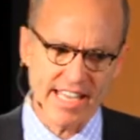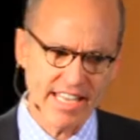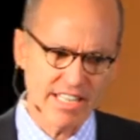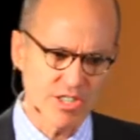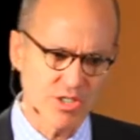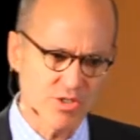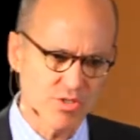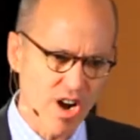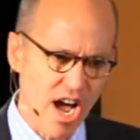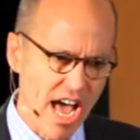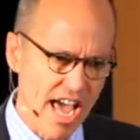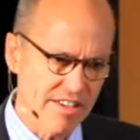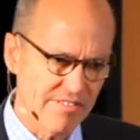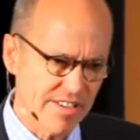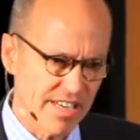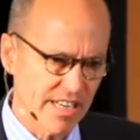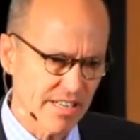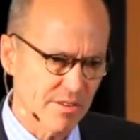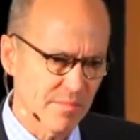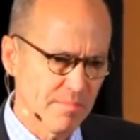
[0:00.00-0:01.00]
is
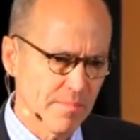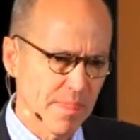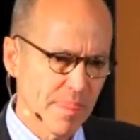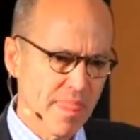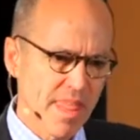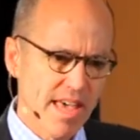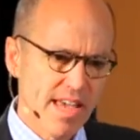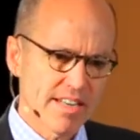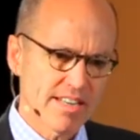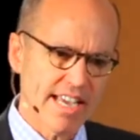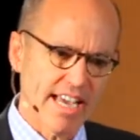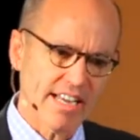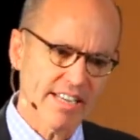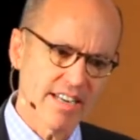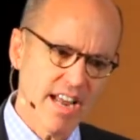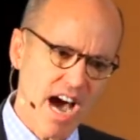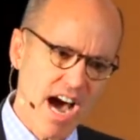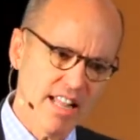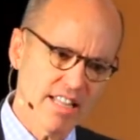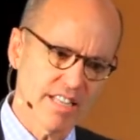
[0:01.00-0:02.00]
driving
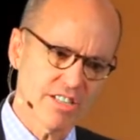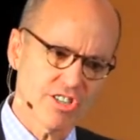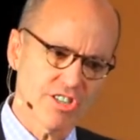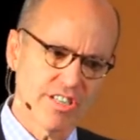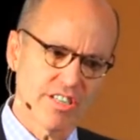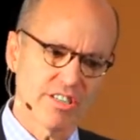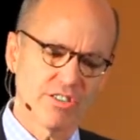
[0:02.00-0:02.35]
technology